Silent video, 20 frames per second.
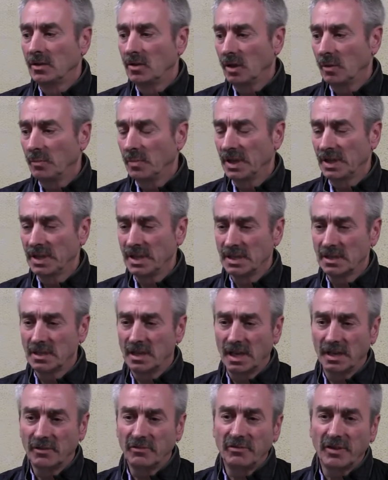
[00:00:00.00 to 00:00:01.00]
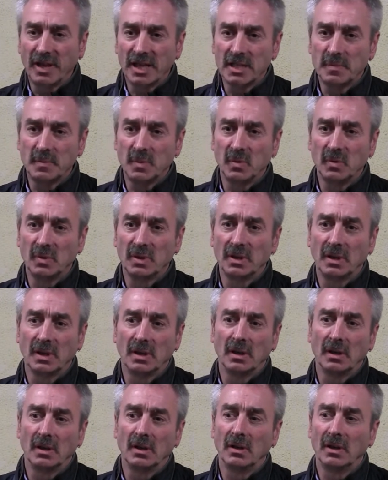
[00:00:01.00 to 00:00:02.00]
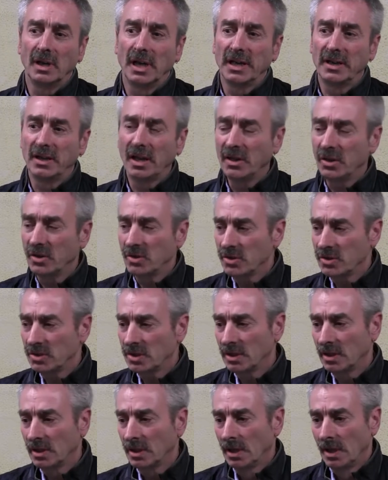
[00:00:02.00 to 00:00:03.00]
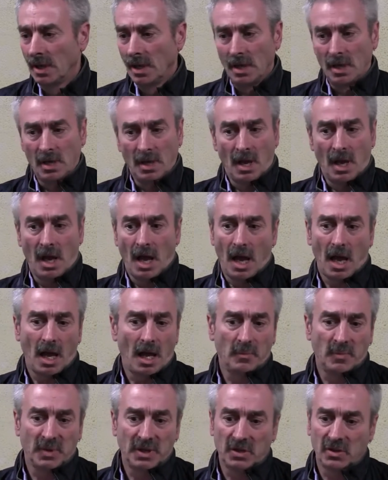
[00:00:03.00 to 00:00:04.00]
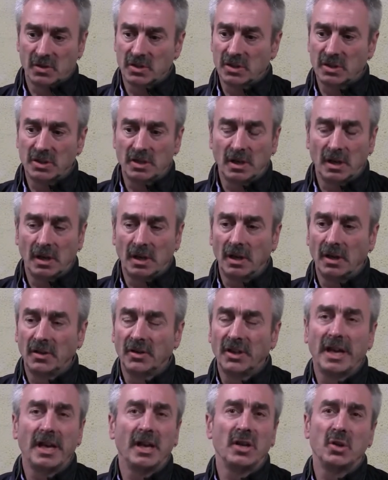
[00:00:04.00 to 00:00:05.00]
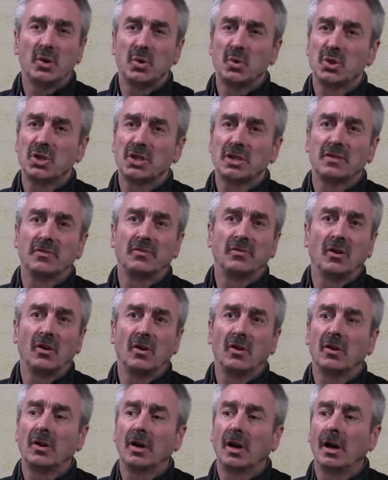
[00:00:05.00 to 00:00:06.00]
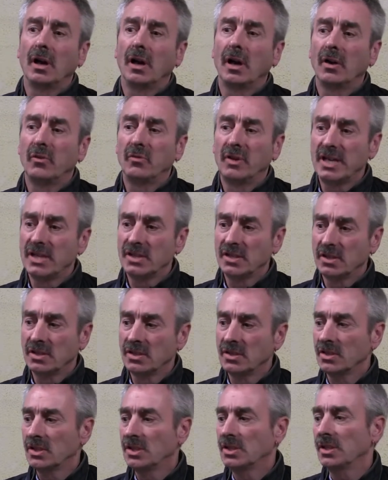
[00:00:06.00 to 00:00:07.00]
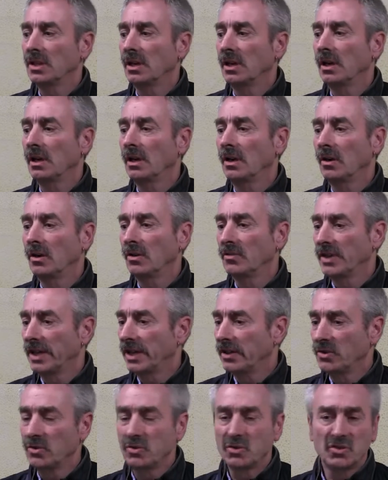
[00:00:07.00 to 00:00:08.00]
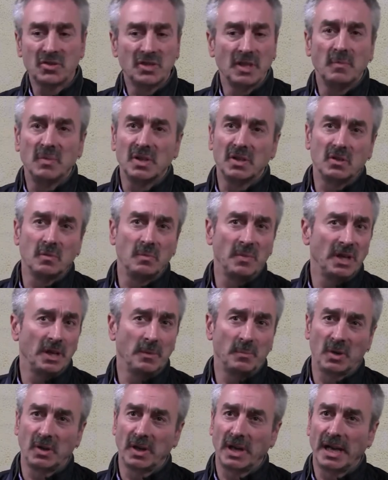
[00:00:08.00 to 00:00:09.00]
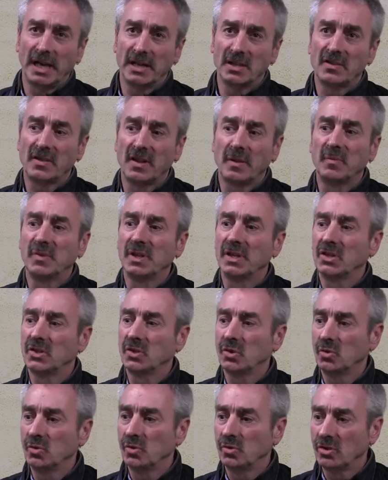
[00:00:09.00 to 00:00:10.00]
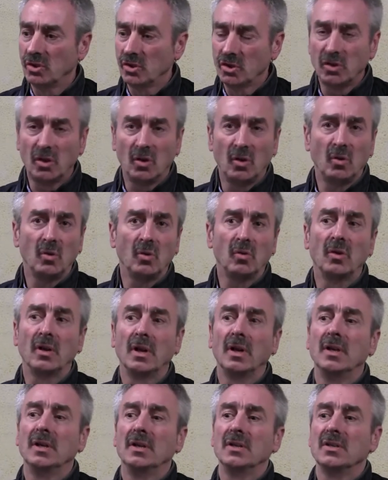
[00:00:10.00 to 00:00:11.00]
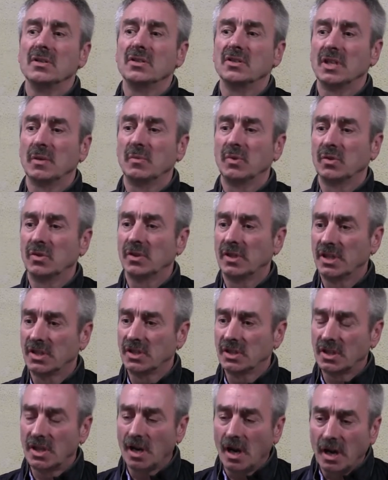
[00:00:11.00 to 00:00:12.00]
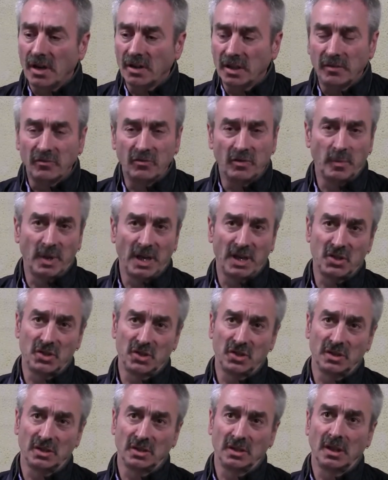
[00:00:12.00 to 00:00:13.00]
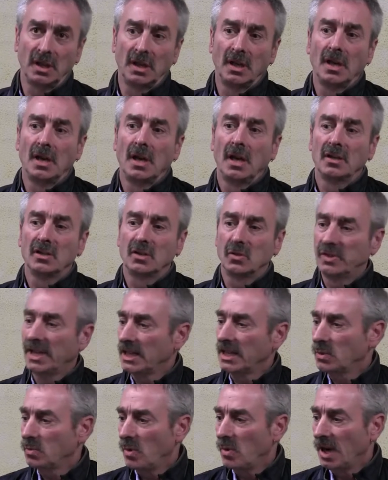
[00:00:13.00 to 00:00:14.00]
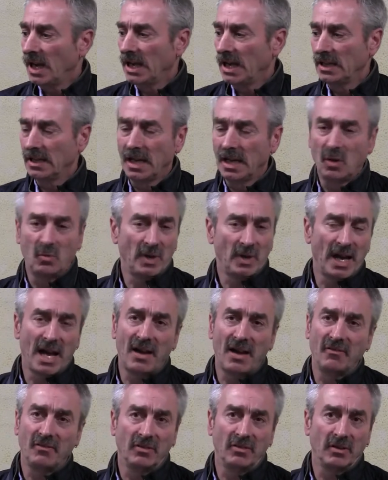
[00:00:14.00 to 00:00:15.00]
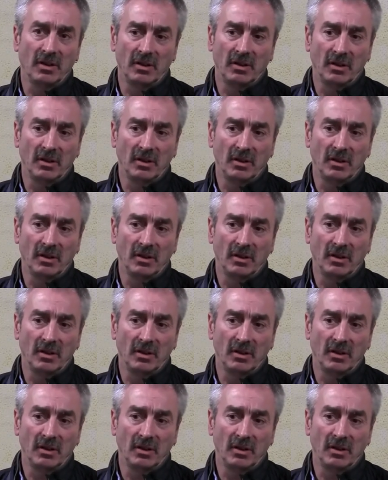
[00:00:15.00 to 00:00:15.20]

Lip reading: companies like Facebook and others, because they are used for reasons. They are used simply to manipulate, simply to control, simply to discard information. So that's why now we have